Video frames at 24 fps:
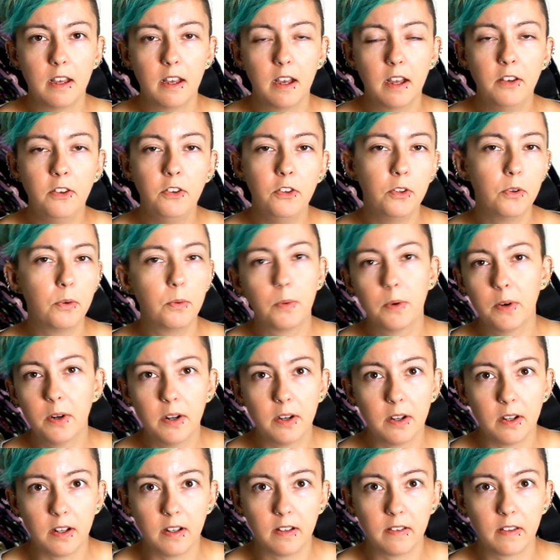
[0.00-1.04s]
a new
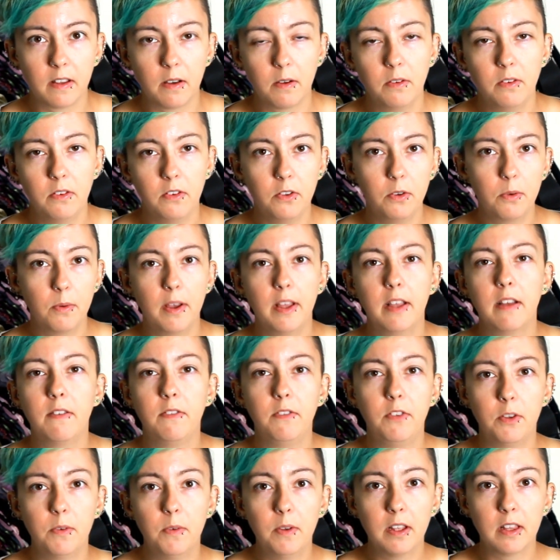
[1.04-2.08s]
world, a new way of
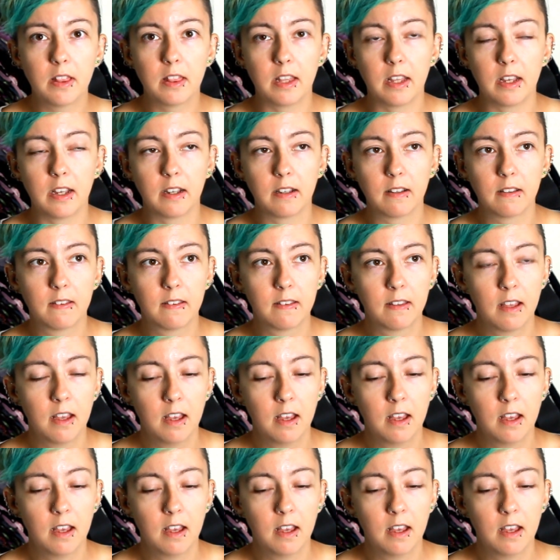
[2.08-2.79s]
doing things.